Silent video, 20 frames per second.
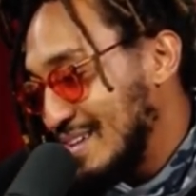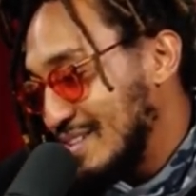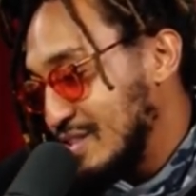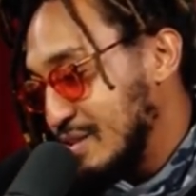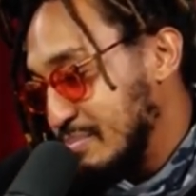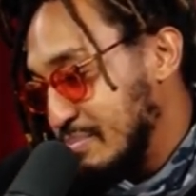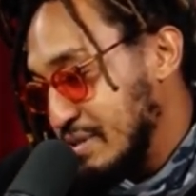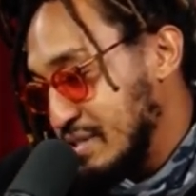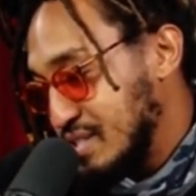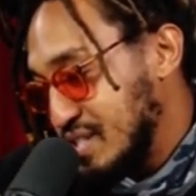
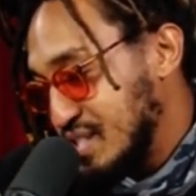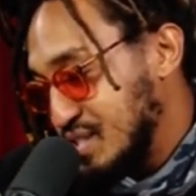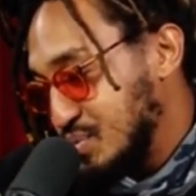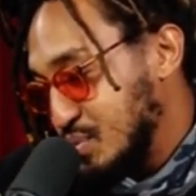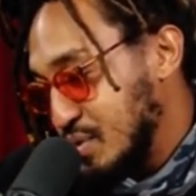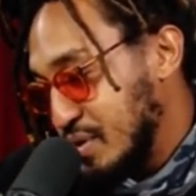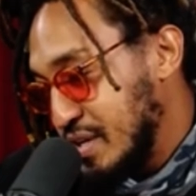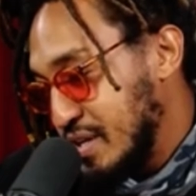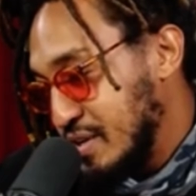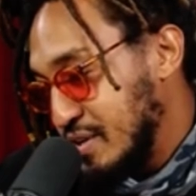the biscuits
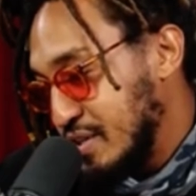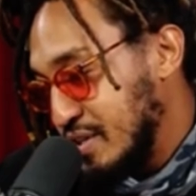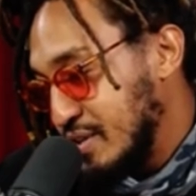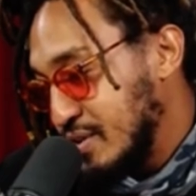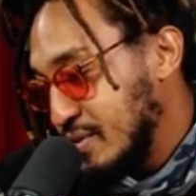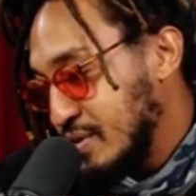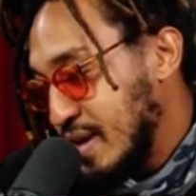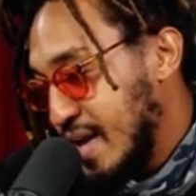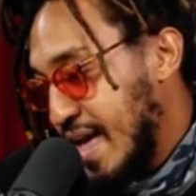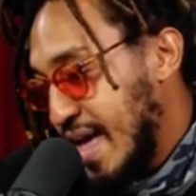will kill
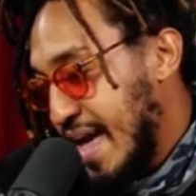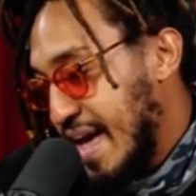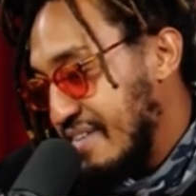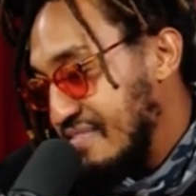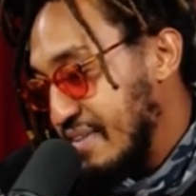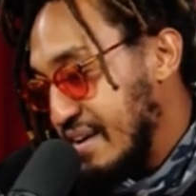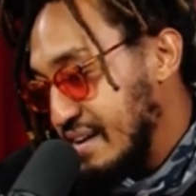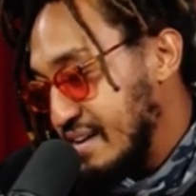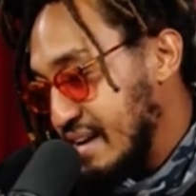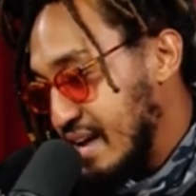you,
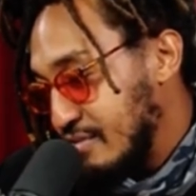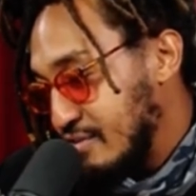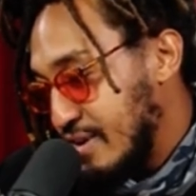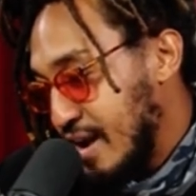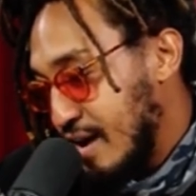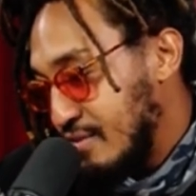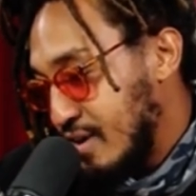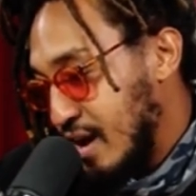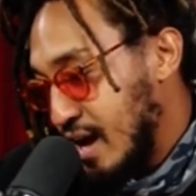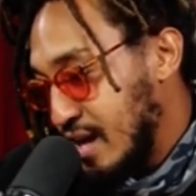and they never
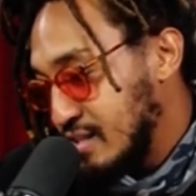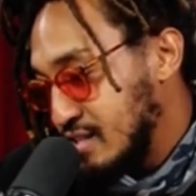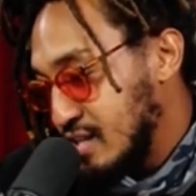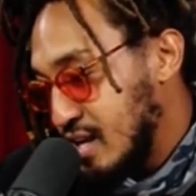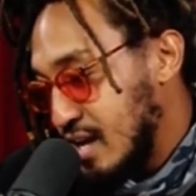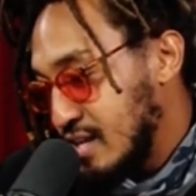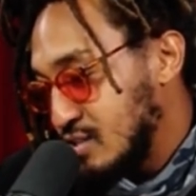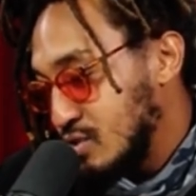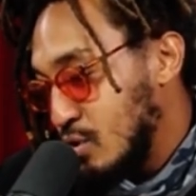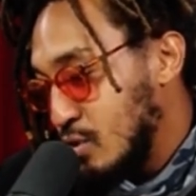have hot oh.
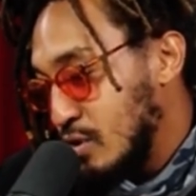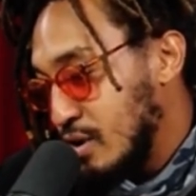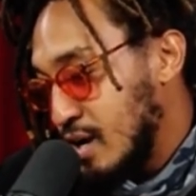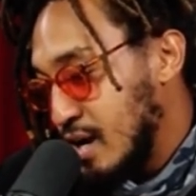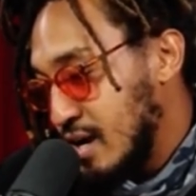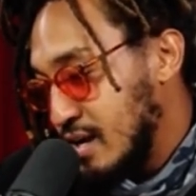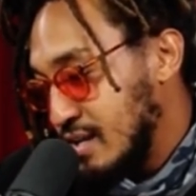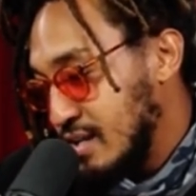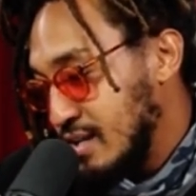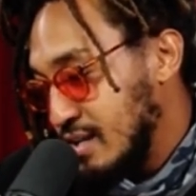sauce or
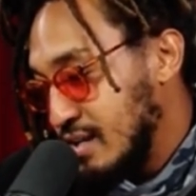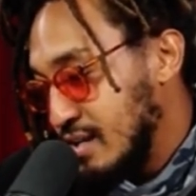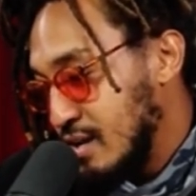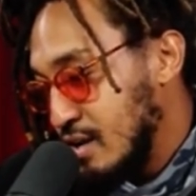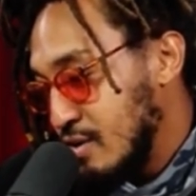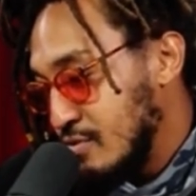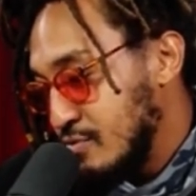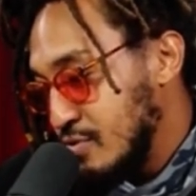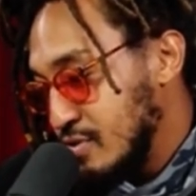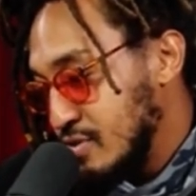honey
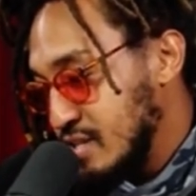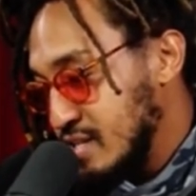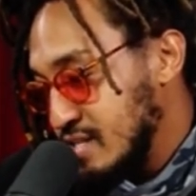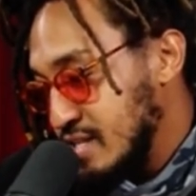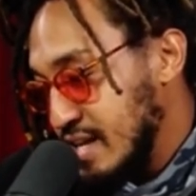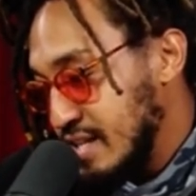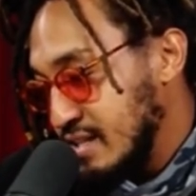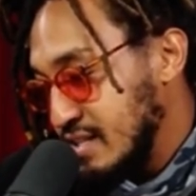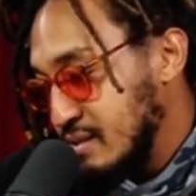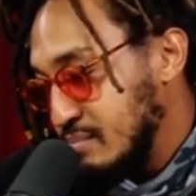oh. for the
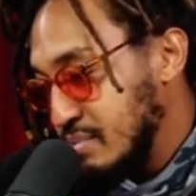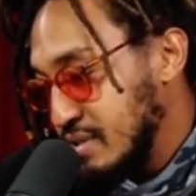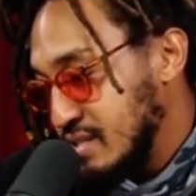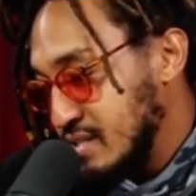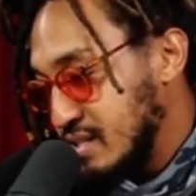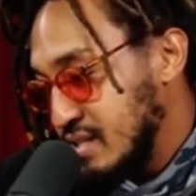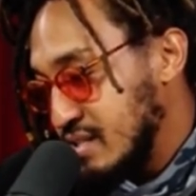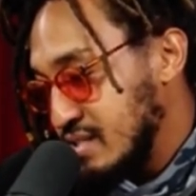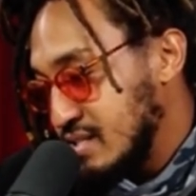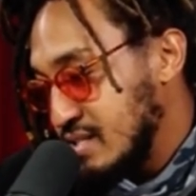deadly
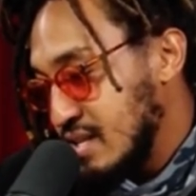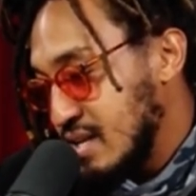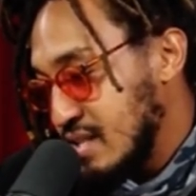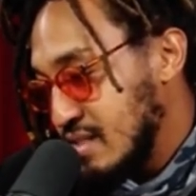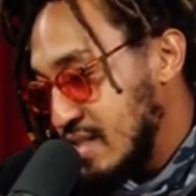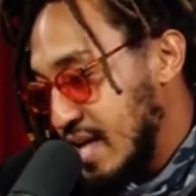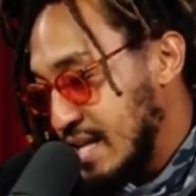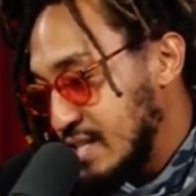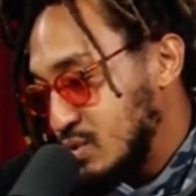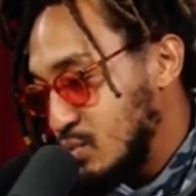biscuits.
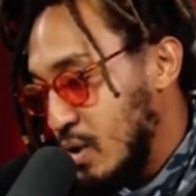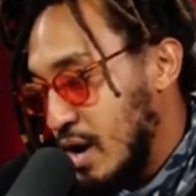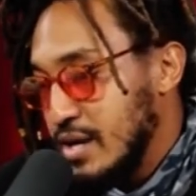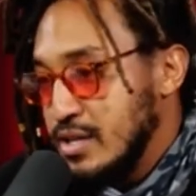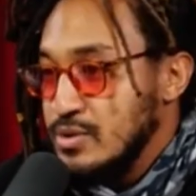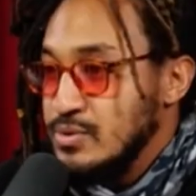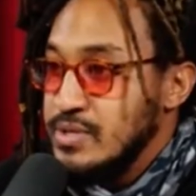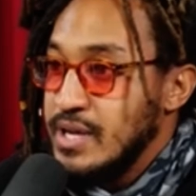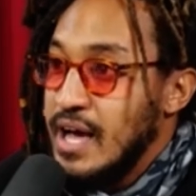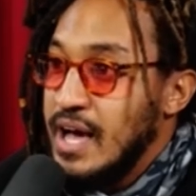That's why
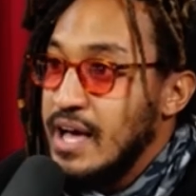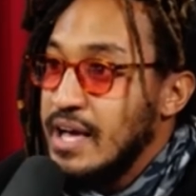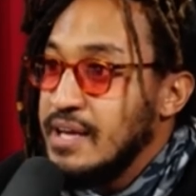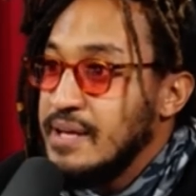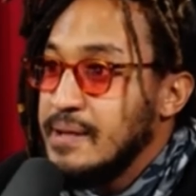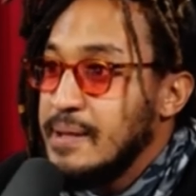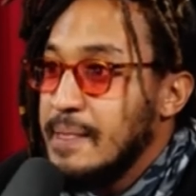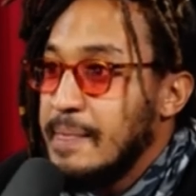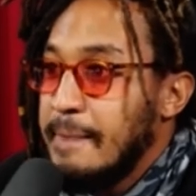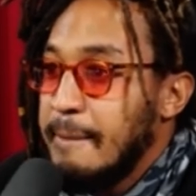you die."
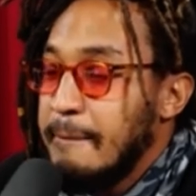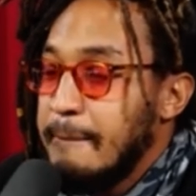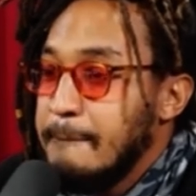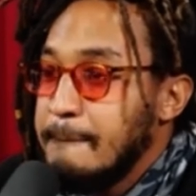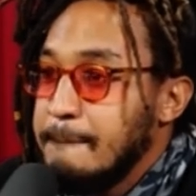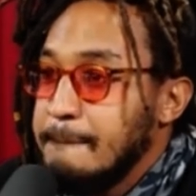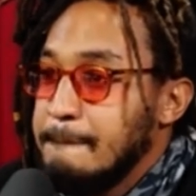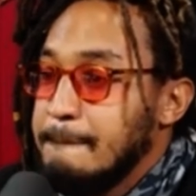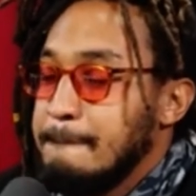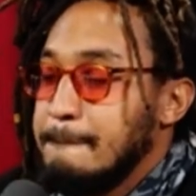Hold
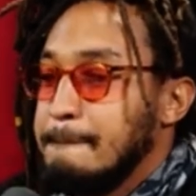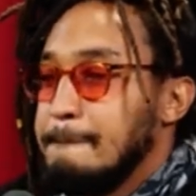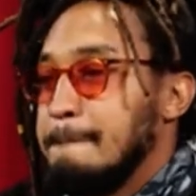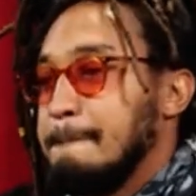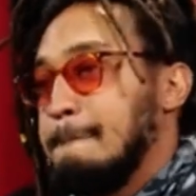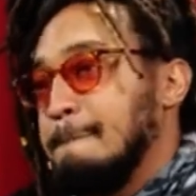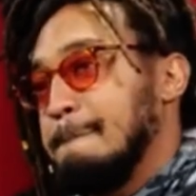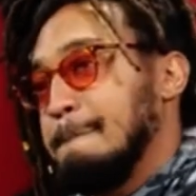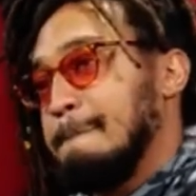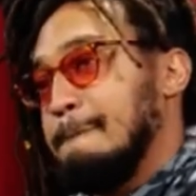up,
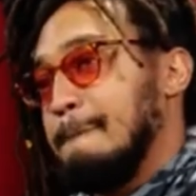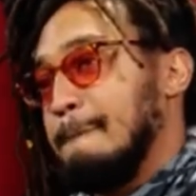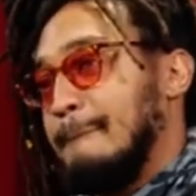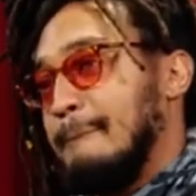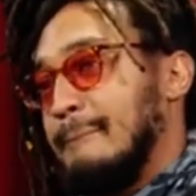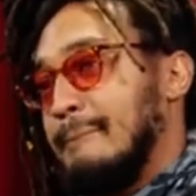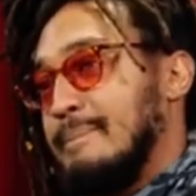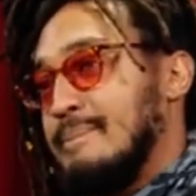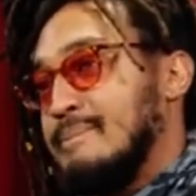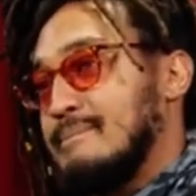
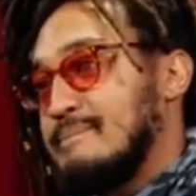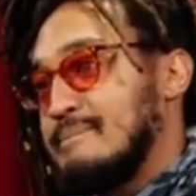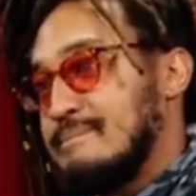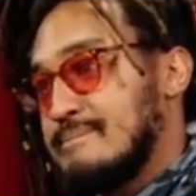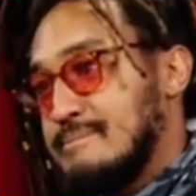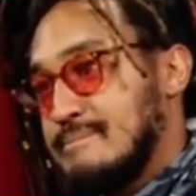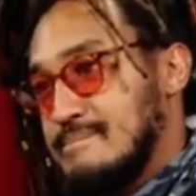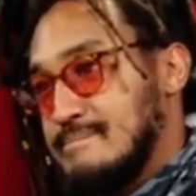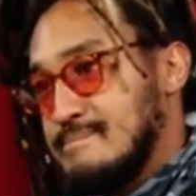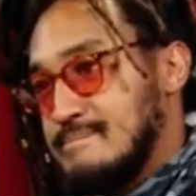
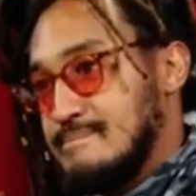that's the